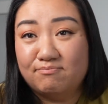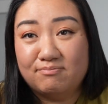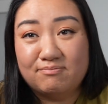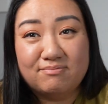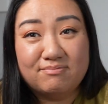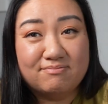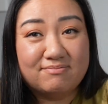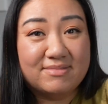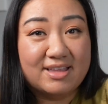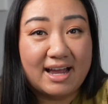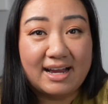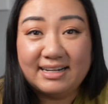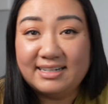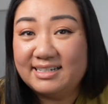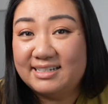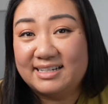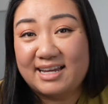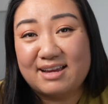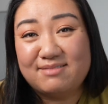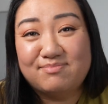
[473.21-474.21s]

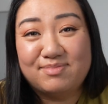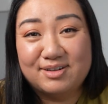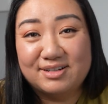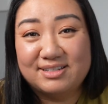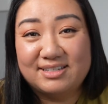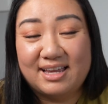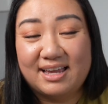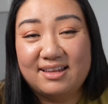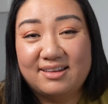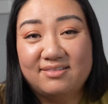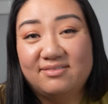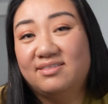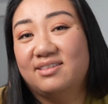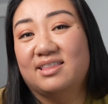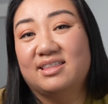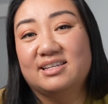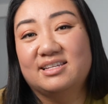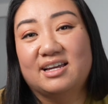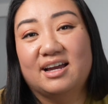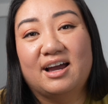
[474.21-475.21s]
99%
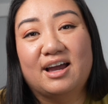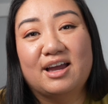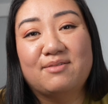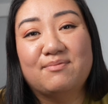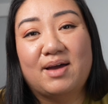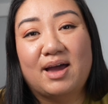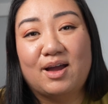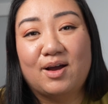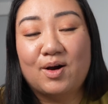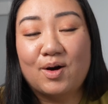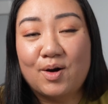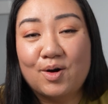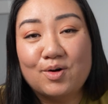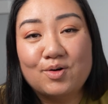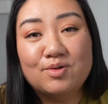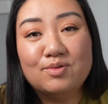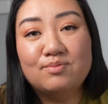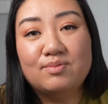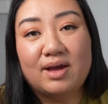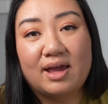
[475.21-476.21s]
of the time at
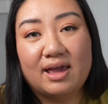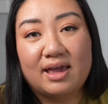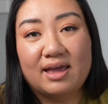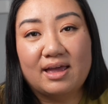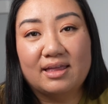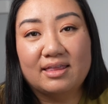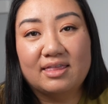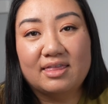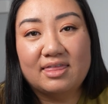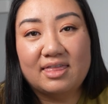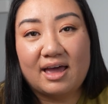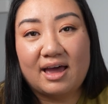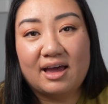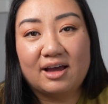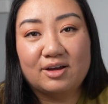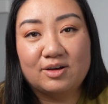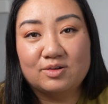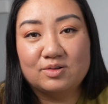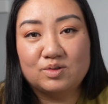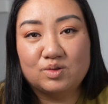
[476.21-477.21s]
home, and
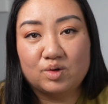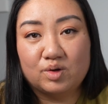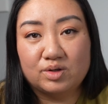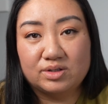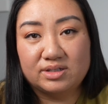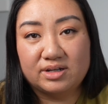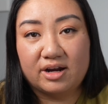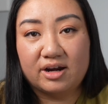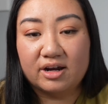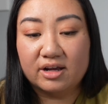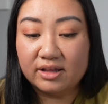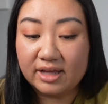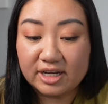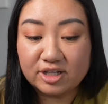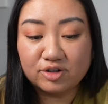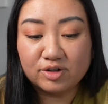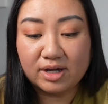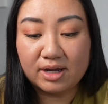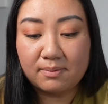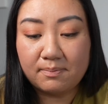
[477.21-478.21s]
that goes towards our
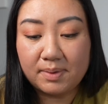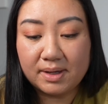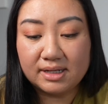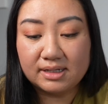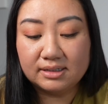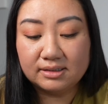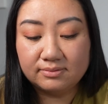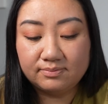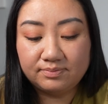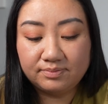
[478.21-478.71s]
electric bill.